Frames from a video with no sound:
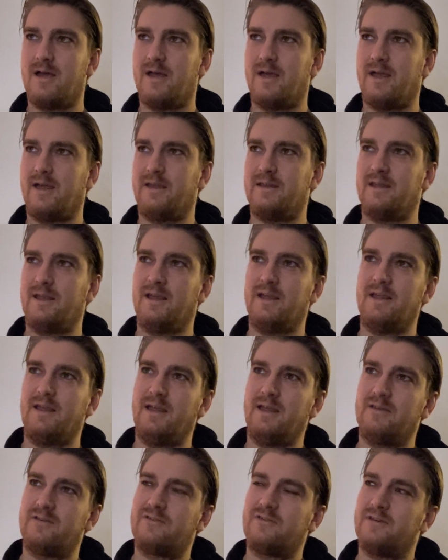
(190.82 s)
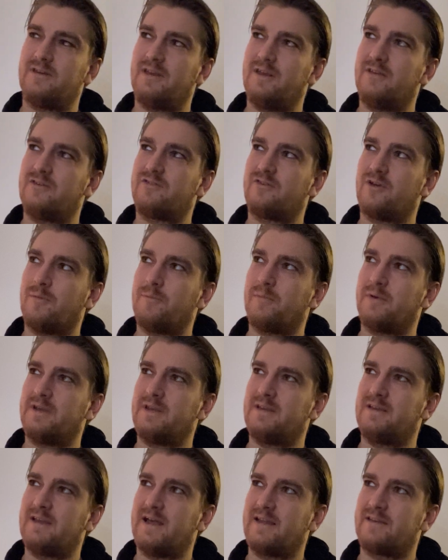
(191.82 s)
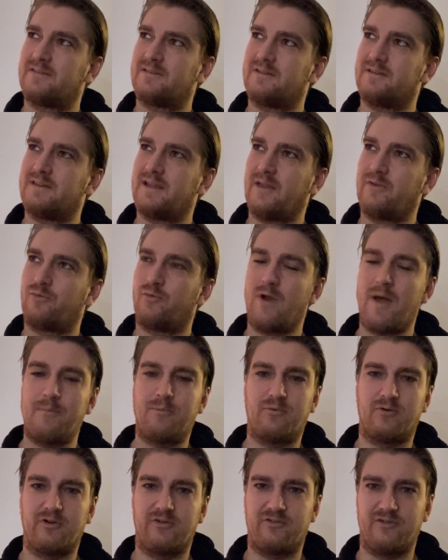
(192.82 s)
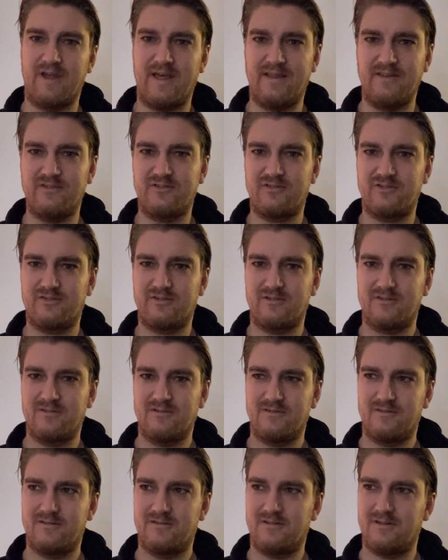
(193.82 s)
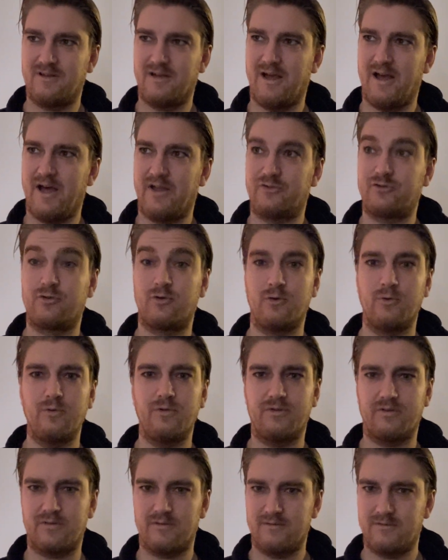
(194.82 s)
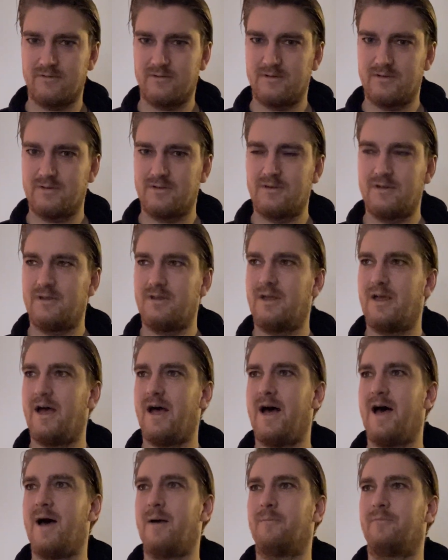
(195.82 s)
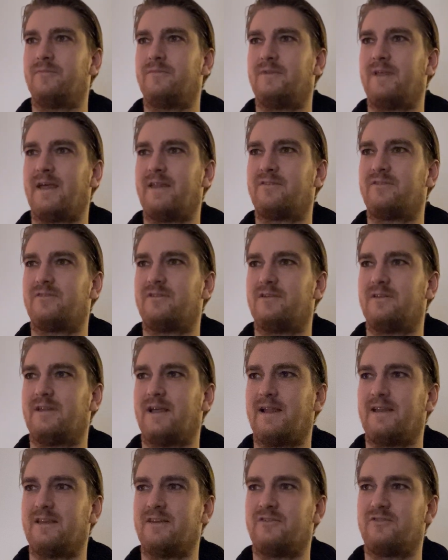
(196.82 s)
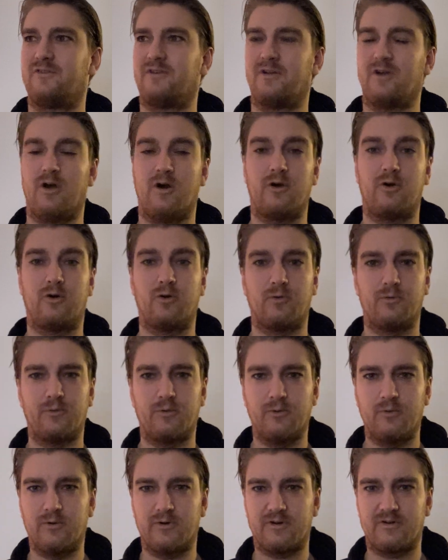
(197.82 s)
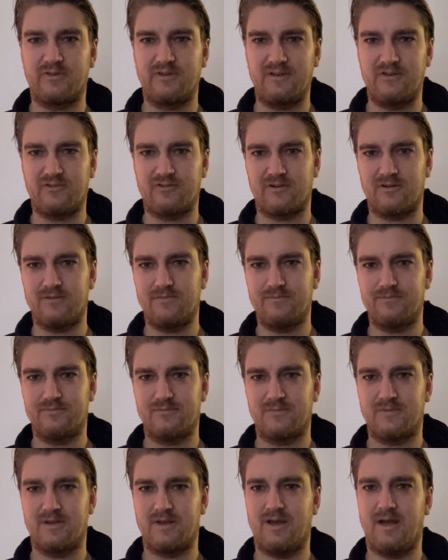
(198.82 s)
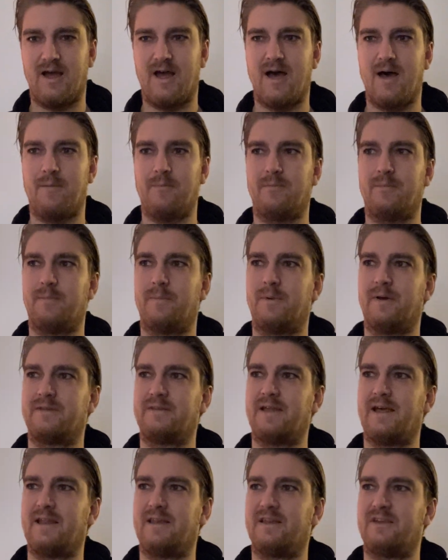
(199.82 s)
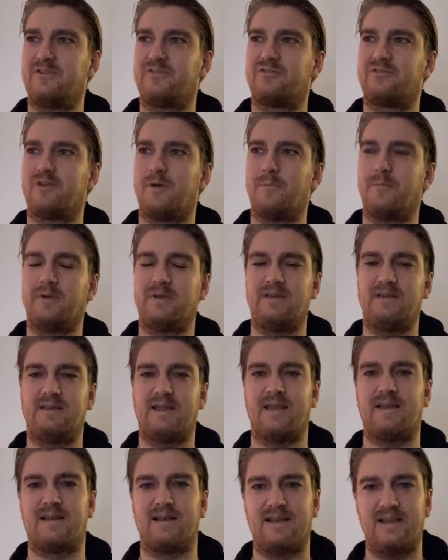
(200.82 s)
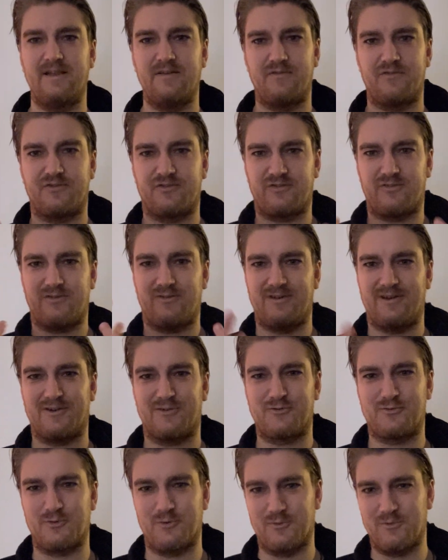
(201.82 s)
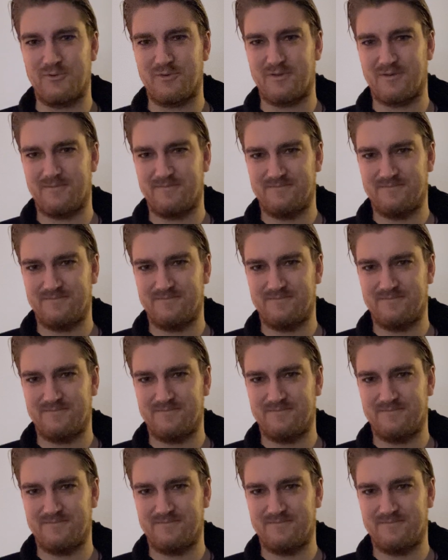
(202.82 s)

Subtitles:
is somebody that represents truth. That is a guru or teacher, but that is somebody that lives their truth.